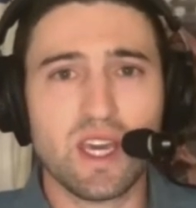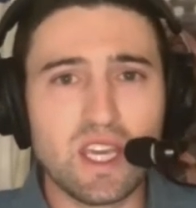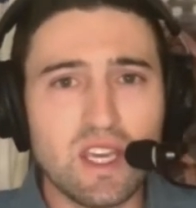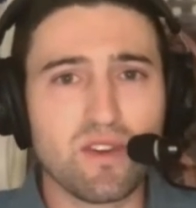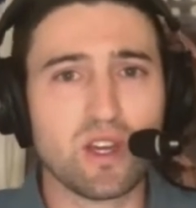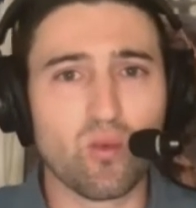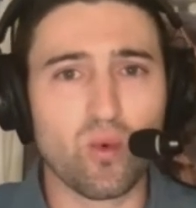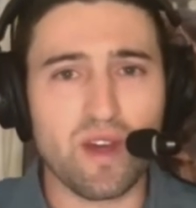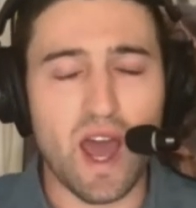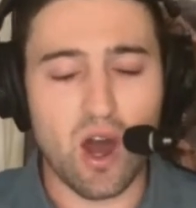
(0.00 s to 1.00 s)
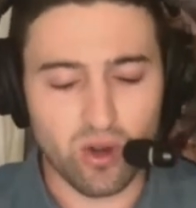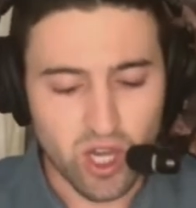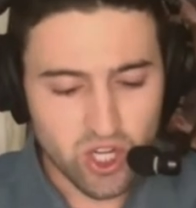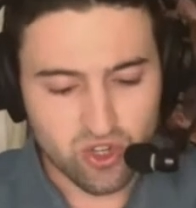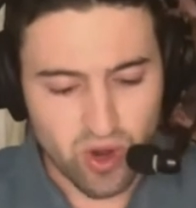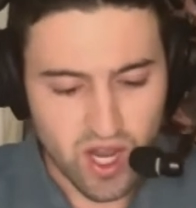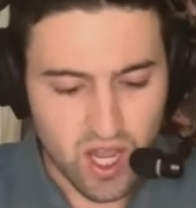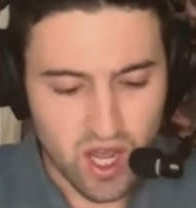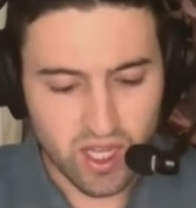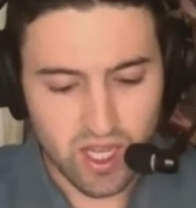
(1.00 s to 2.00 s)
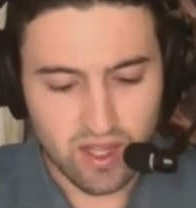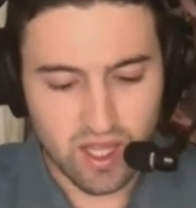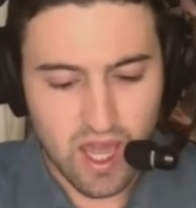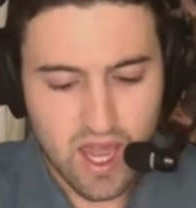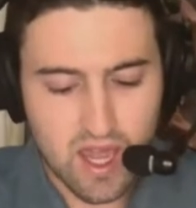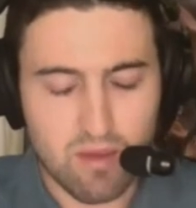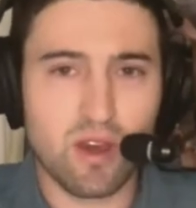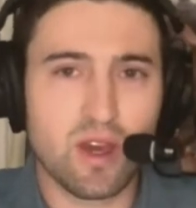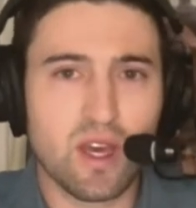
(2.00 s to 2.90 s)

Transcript: even without Trae Young in the game.